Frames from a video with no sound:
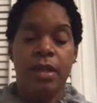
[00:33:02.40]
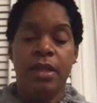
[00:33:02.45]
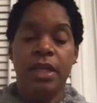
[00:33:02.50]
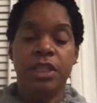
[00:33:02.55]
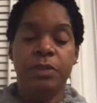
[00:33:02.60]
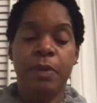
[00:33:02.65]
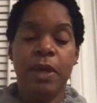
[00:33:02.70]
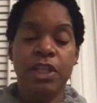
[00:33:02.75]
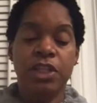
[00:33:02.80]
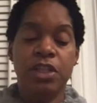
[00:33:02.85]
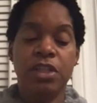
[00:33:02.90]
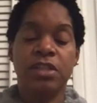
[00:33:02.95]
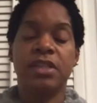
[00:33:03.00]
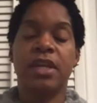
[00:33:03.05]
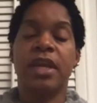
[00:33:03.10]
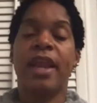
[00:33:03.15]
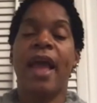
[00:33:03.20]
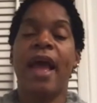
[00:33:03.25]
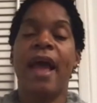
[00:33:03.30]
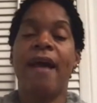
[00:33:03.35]
These patients
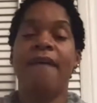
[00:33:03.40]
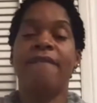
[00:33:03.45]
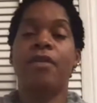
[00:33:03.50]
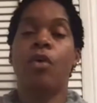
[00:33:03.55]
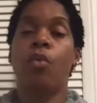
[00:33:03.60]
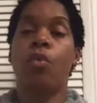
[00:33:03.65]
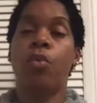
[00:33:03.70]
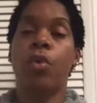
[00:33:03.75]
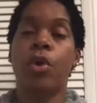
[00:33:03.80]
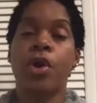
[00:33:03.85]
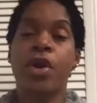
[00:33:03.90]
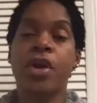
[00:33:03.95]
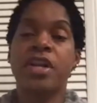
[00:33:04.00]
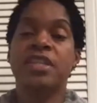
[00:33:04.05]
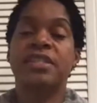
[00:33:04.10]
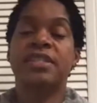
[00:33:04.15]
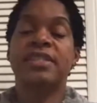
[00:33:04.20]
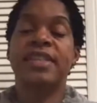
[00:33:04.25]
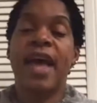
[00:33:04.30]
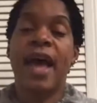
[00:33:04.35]
can have word
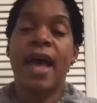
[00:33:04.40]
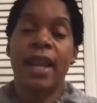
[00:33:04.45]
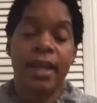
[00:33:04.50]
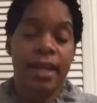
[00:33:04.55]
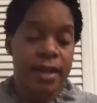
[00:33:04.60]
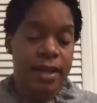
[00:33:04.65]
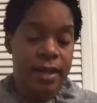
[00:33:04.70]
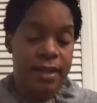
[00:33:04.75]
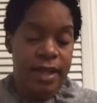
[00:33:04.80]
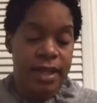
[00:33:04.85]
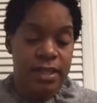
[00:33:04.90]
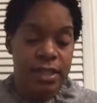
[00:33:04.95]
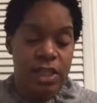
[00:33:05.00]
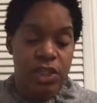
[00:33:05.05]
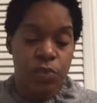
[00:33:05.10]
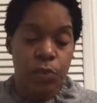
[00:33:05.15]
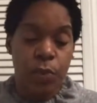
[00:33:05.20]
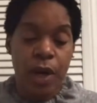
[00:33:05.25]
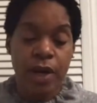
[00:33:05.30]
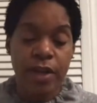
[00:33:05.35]
salad. This
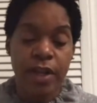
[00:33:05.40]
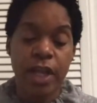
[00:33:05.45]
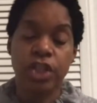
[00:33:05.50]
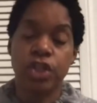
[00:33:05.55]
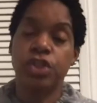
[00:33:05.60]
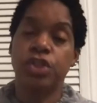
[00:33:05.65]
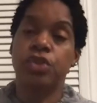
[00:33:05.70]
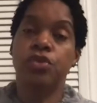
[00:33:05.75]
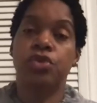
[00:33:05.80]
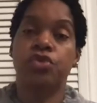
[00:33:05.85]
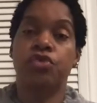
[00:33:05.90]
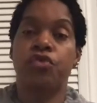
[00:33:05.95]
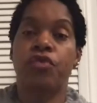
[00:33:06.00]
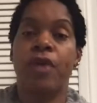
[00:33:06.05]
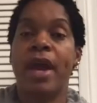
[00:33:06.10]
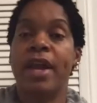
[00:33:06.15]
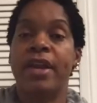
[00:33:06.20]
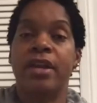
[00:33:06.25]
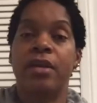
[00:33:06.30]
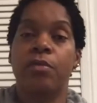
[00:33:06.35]
is where they just use
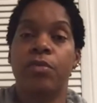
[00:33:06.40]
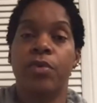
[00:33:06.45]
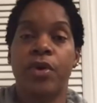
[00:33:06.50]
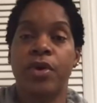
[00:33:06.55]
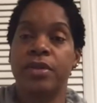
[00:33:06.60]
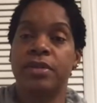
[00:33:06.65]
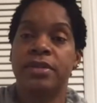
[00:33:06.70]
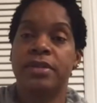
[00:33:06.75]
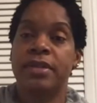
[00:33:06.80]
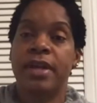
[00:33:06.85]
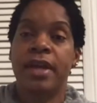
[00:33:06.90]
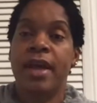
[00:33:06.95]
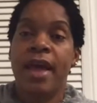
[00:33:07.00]
random words.